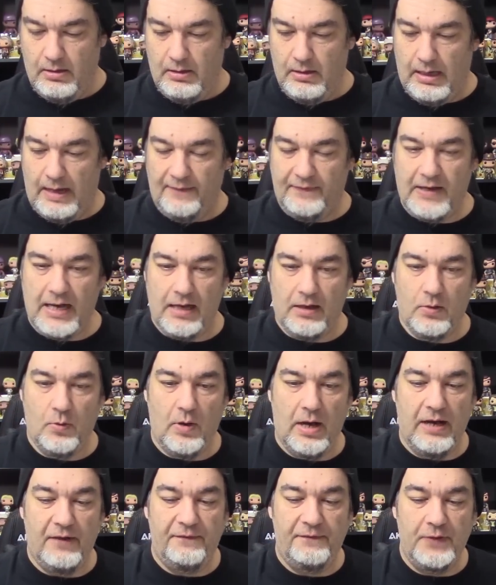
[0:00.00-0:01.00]
I've got
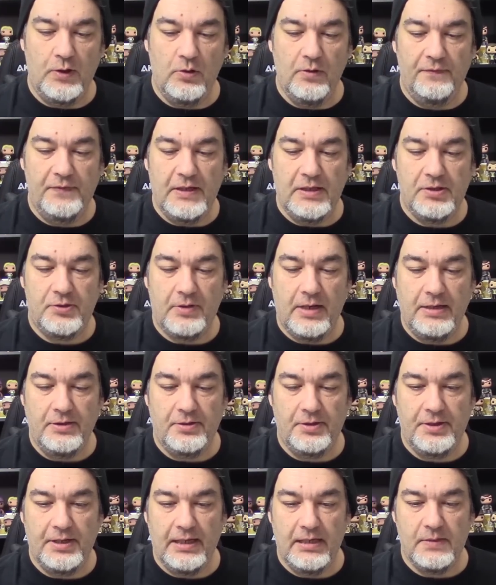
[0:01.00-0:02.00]
quite a few of these
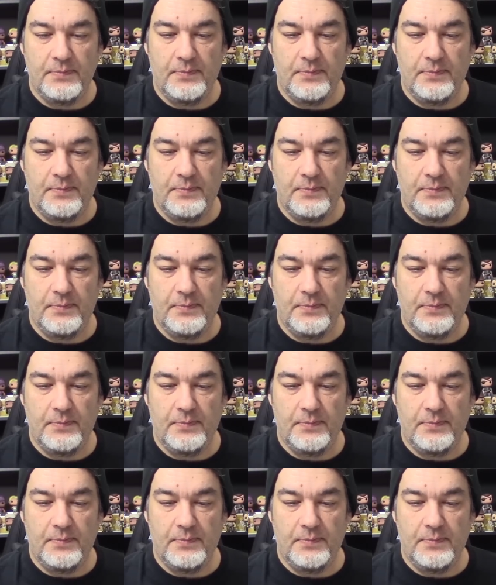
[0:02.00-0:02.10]
Stranger Things